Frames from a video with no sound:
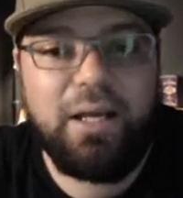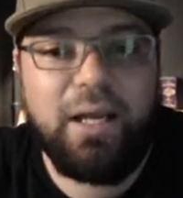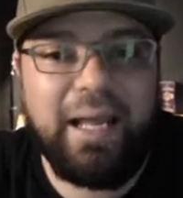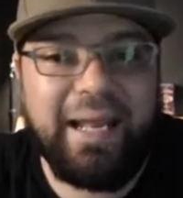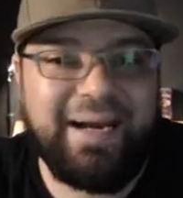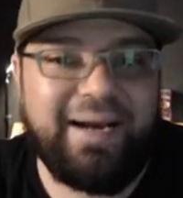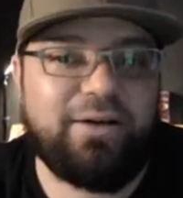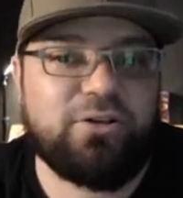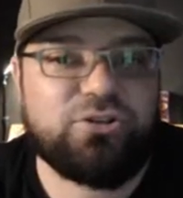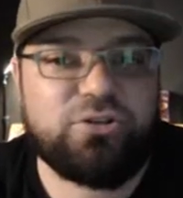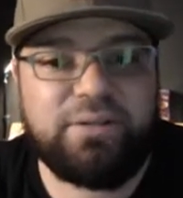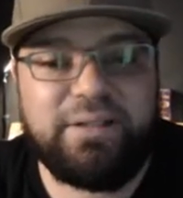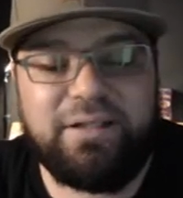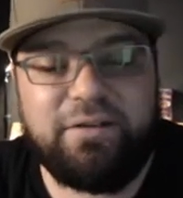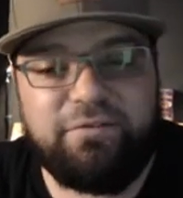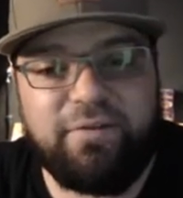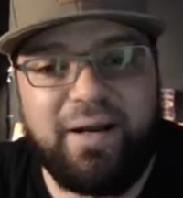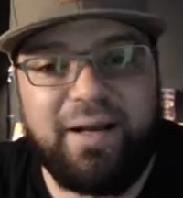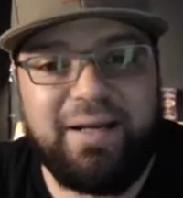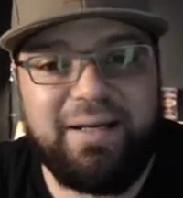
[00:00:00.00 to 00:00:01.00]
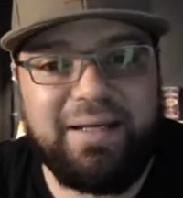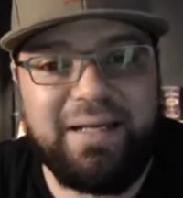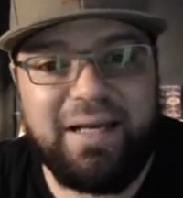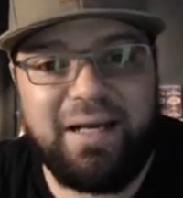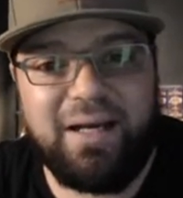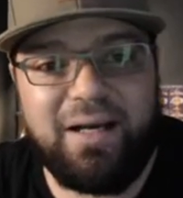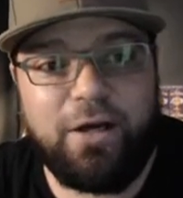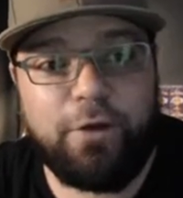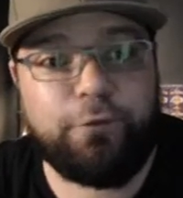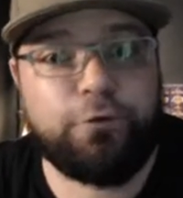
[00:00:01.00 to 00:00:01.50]
And I also need to find
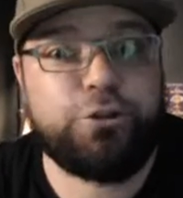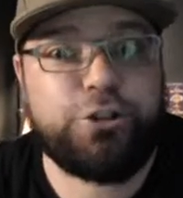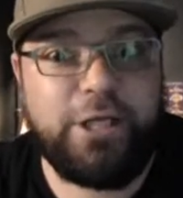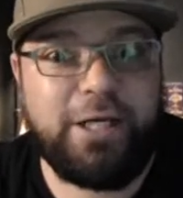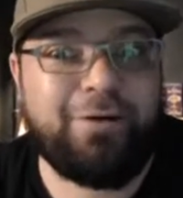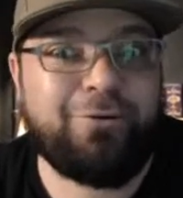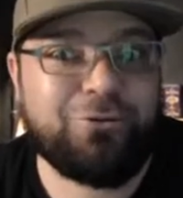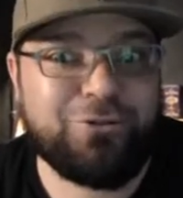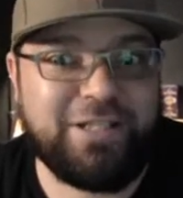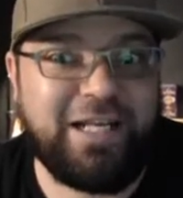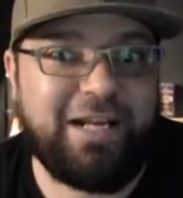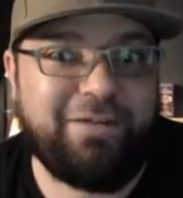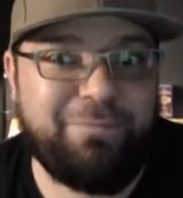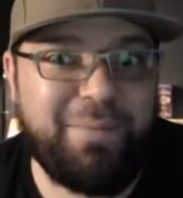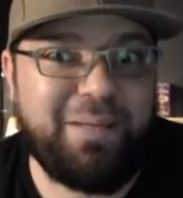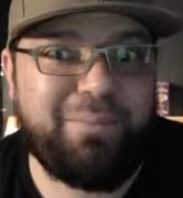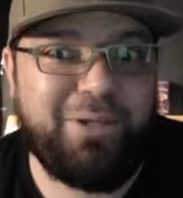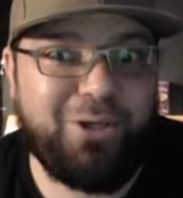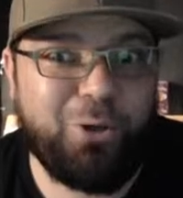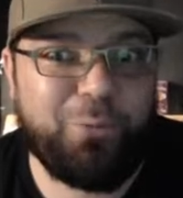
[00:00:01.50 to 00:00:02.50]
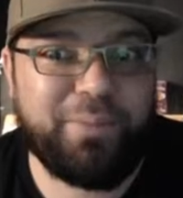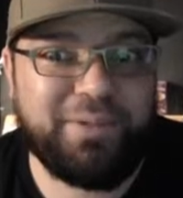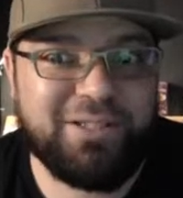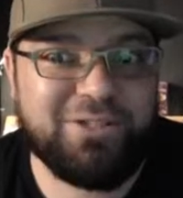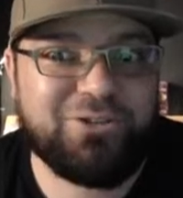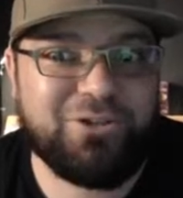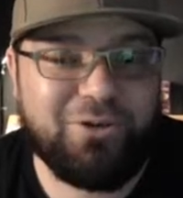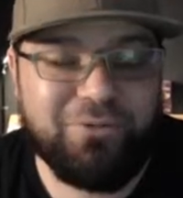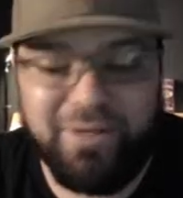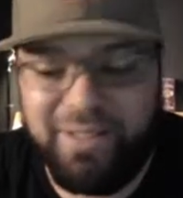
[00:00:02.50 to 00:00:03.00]
other channels that have maybe opened
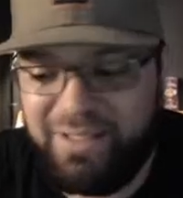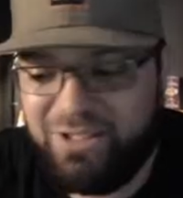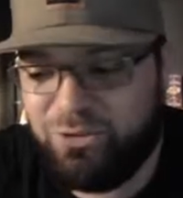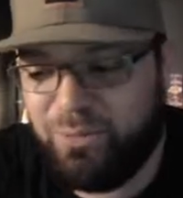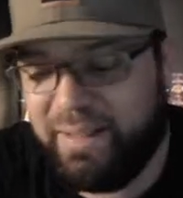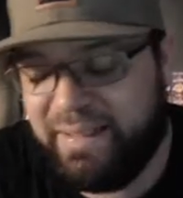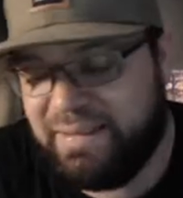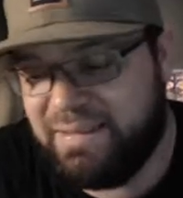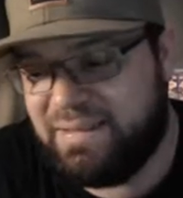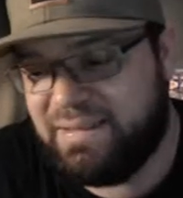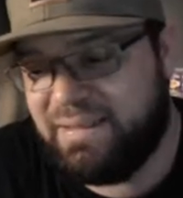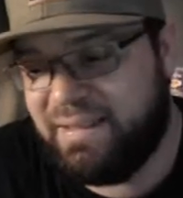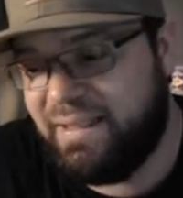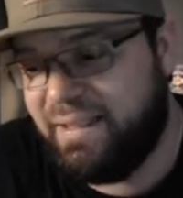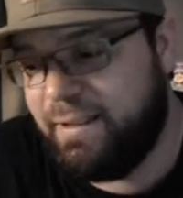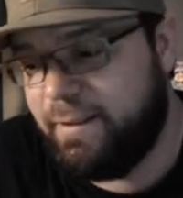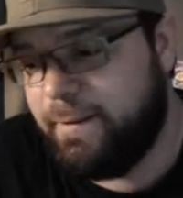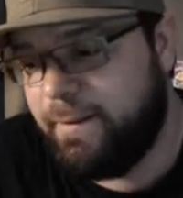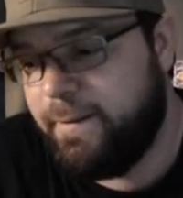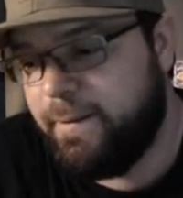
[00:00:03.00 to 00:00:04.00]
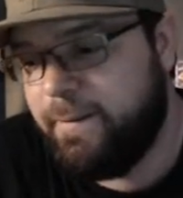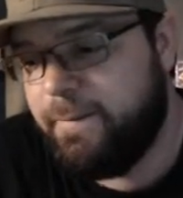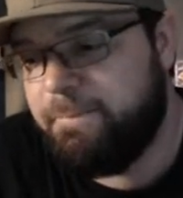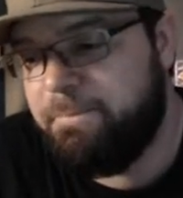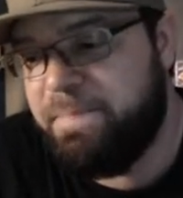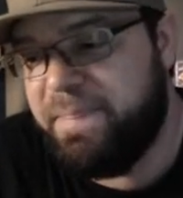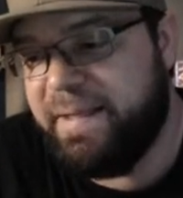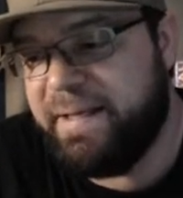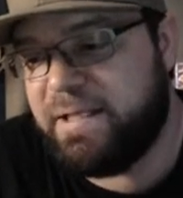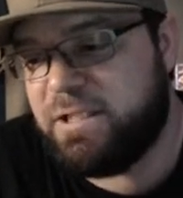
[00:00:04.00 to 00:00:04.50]
this already so I can see
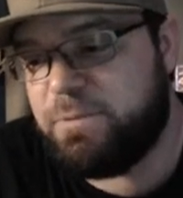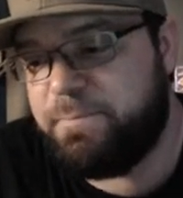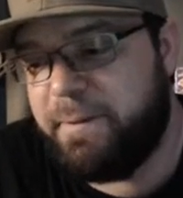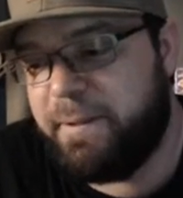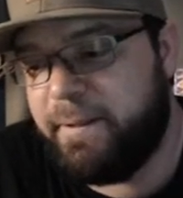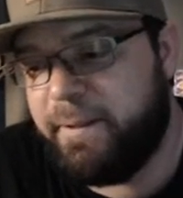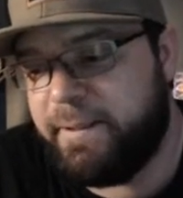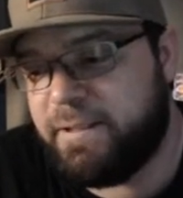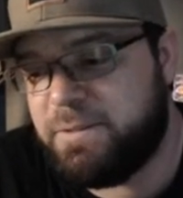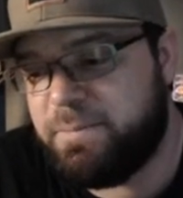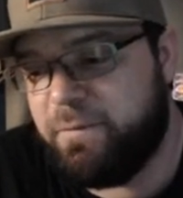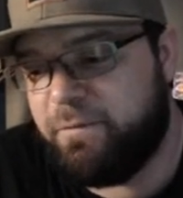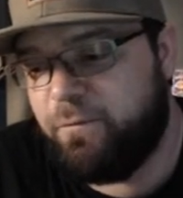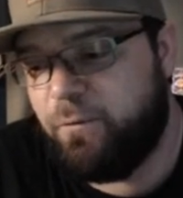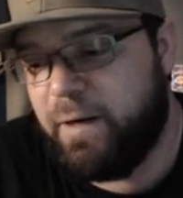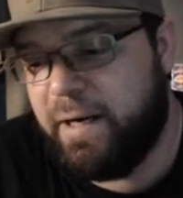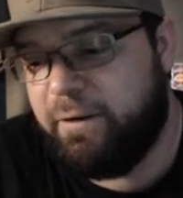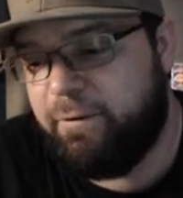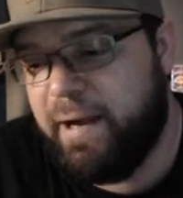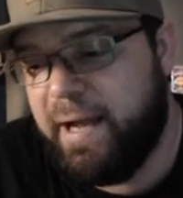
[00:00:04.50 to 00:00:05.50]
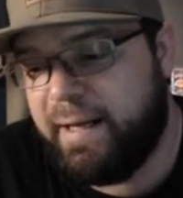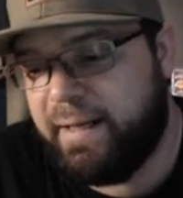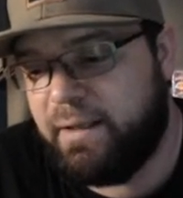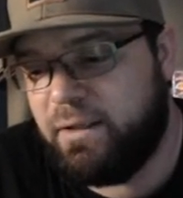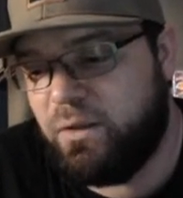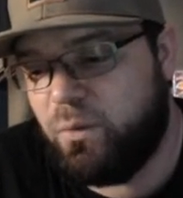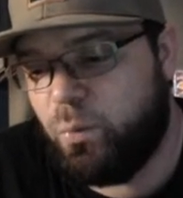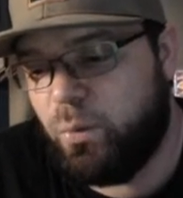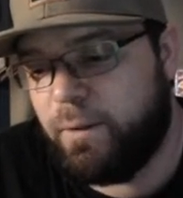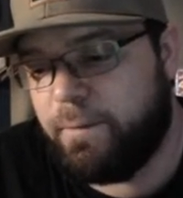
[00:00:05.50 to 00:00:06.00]
the experience before I crack
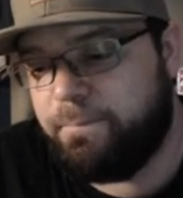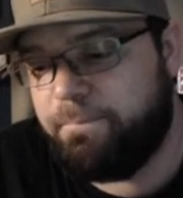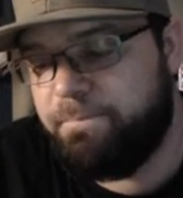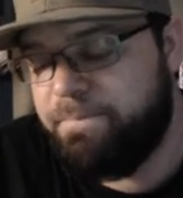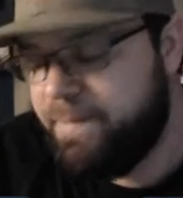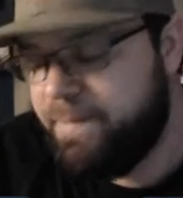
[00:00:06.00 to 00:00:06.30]
into one.